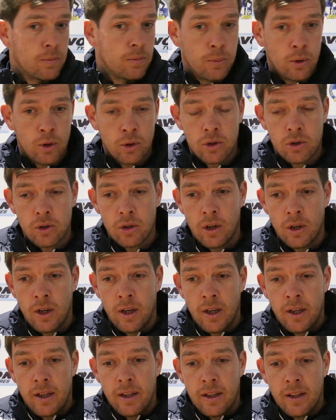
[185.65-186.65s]
But
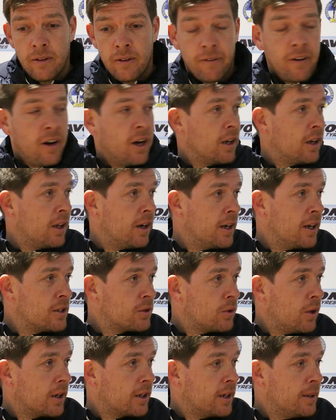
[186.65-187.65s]
the fine
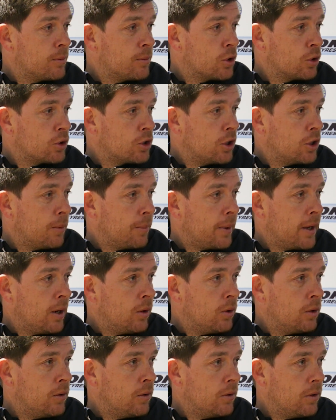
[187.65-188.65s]
lines, what I keep touching
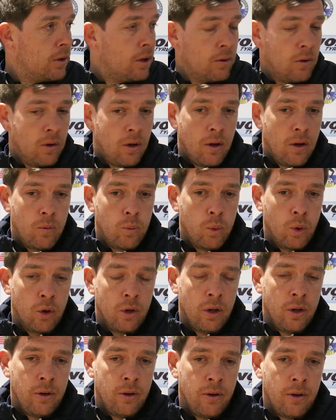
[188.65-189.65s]
about, are
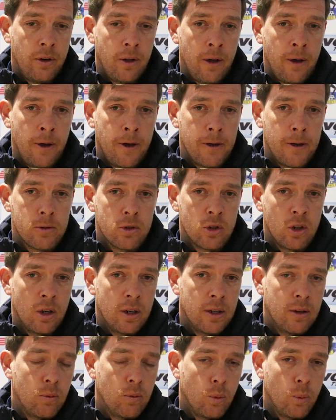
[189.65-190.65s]
one, and
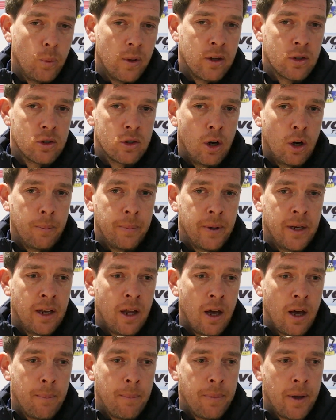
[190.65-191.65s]
certainly with us not being
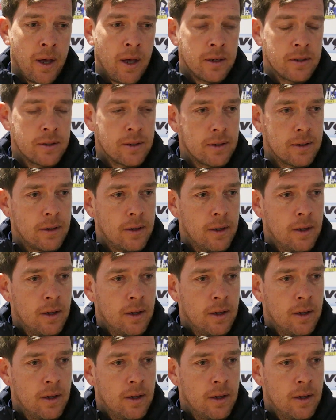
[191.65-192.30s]
at our best